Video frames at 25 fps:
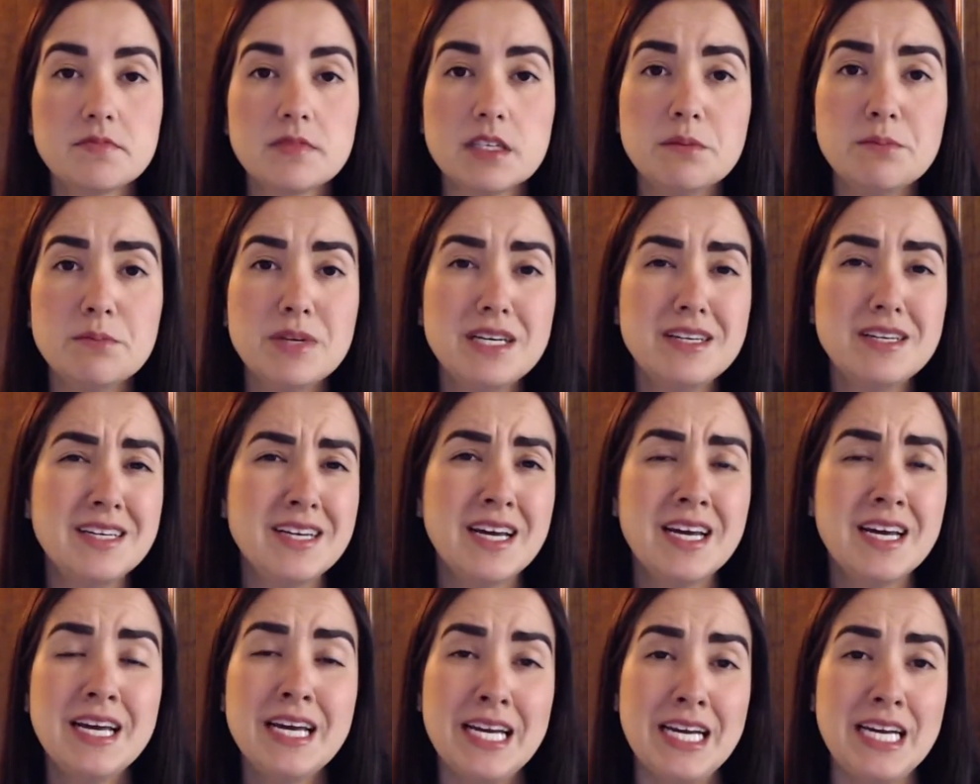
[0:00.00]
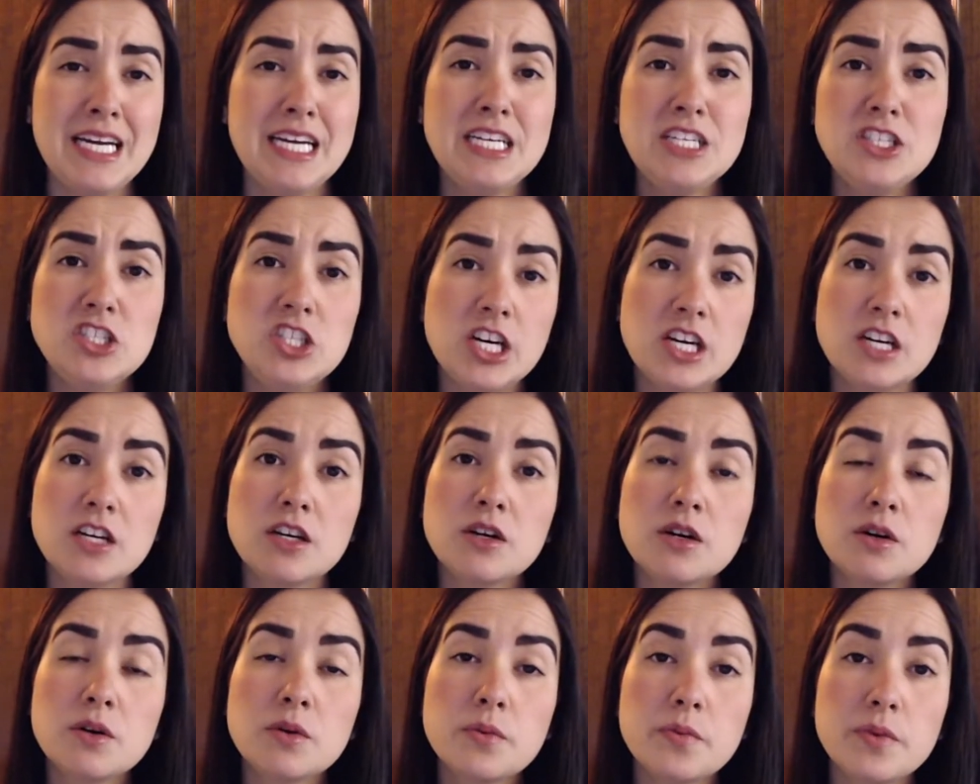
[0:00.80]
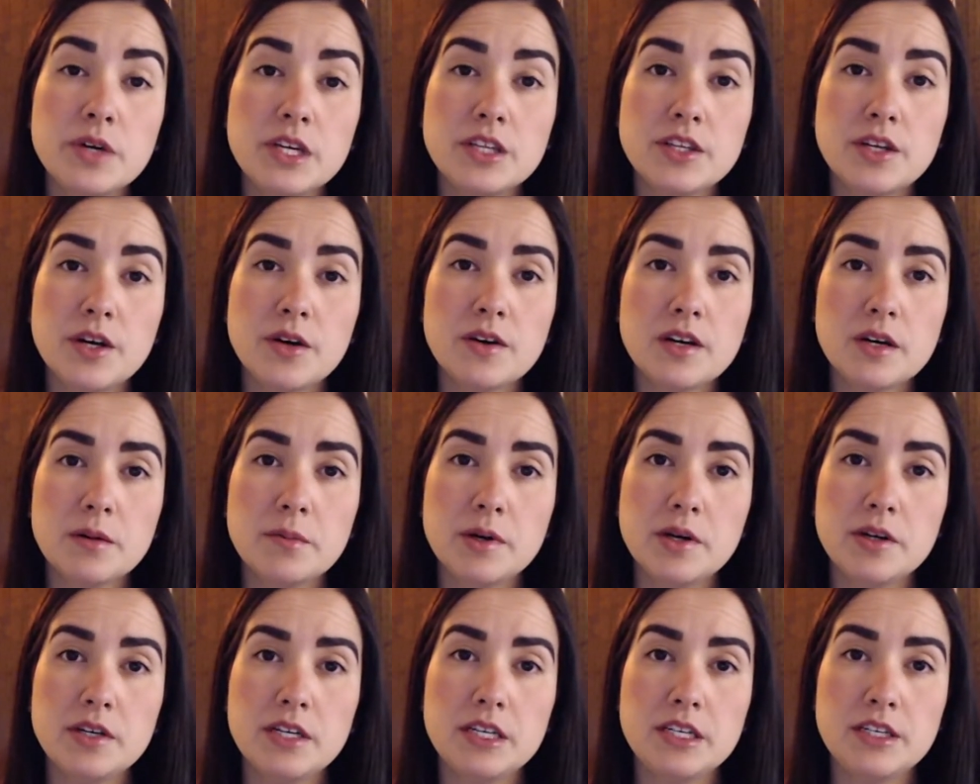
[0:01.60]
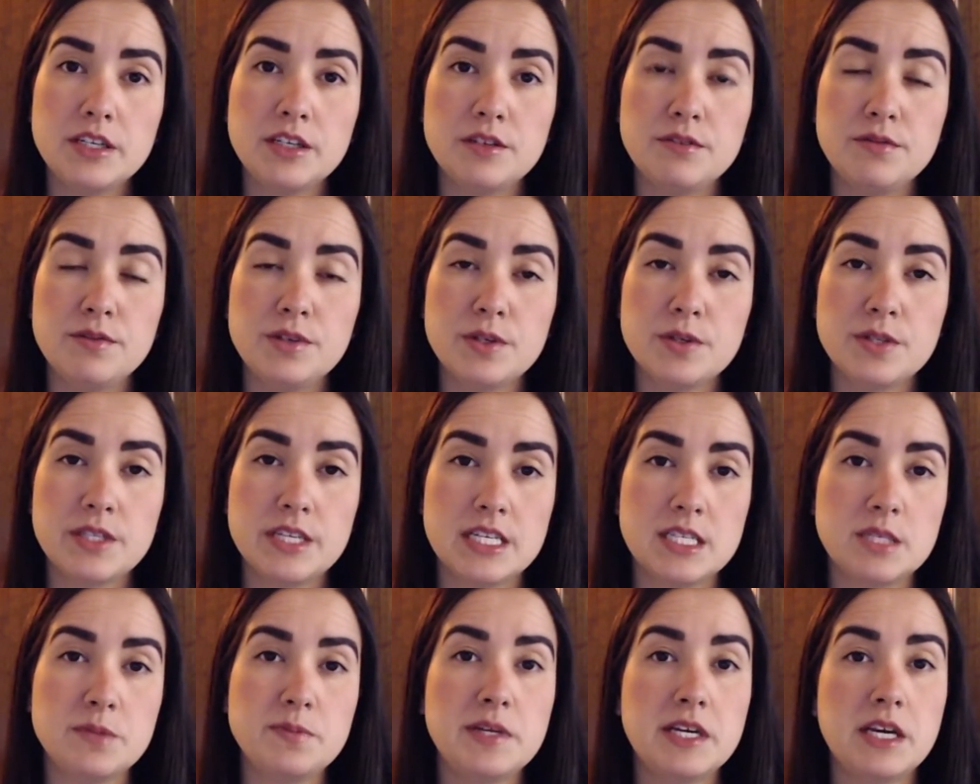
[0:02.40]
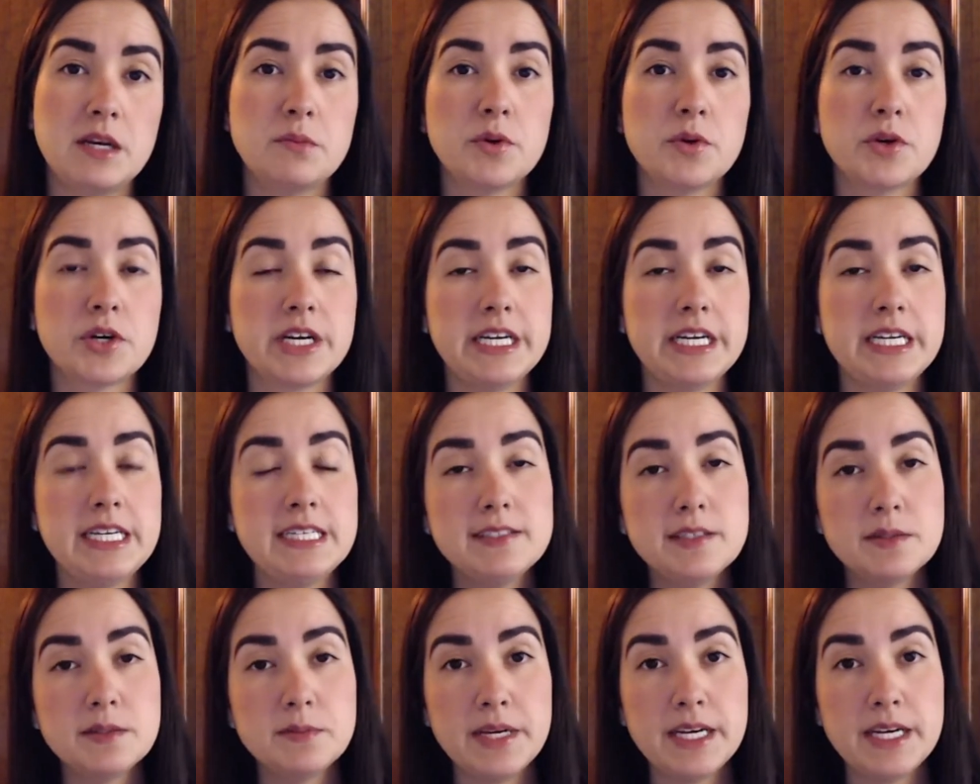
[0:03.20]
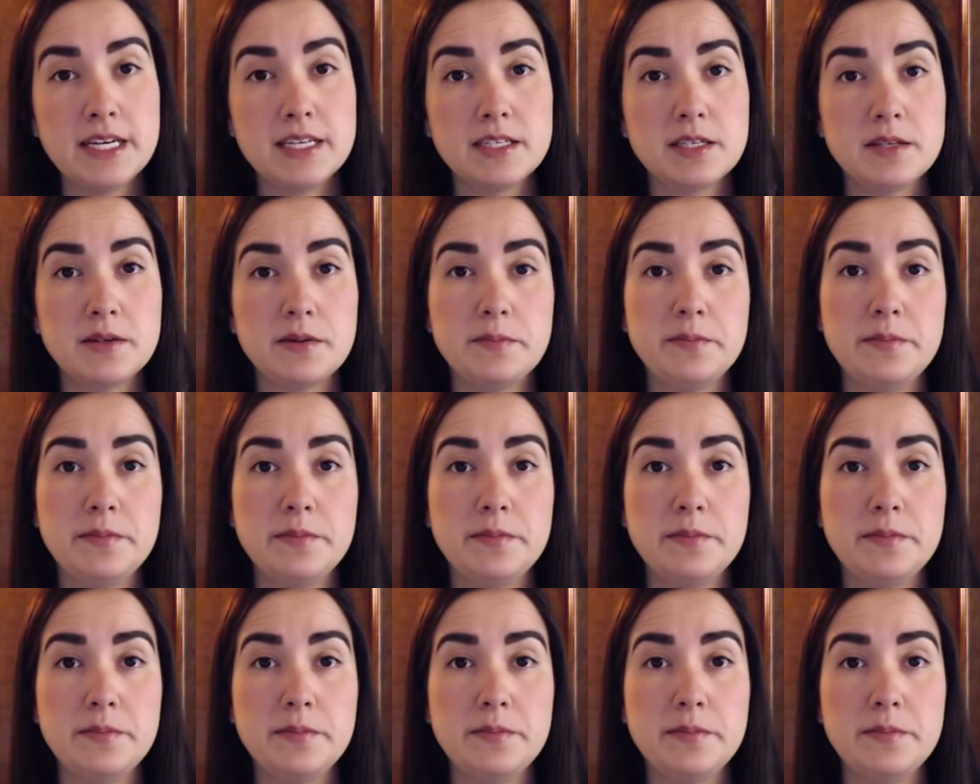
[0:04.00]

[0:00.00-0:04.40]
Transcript: But in general, we talk about interviews as being more intimate,